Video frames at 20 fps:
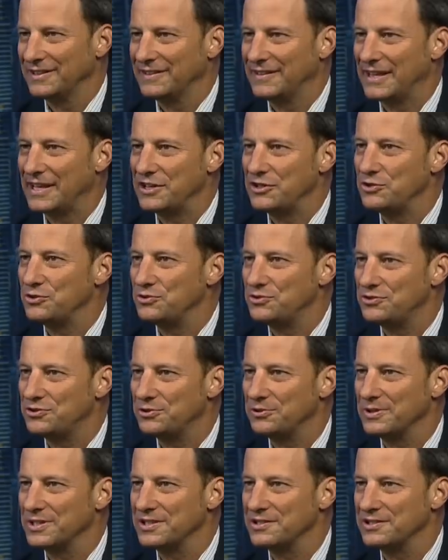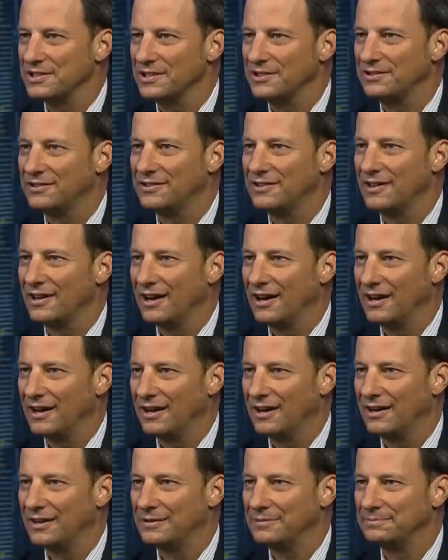that used to exist
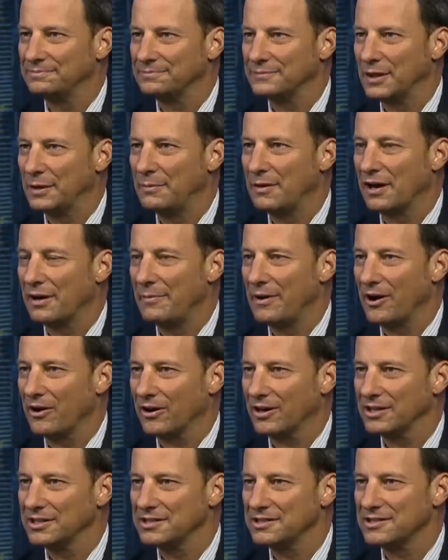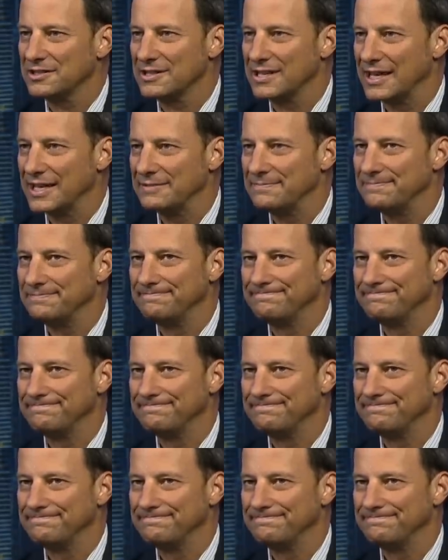um, among Americans that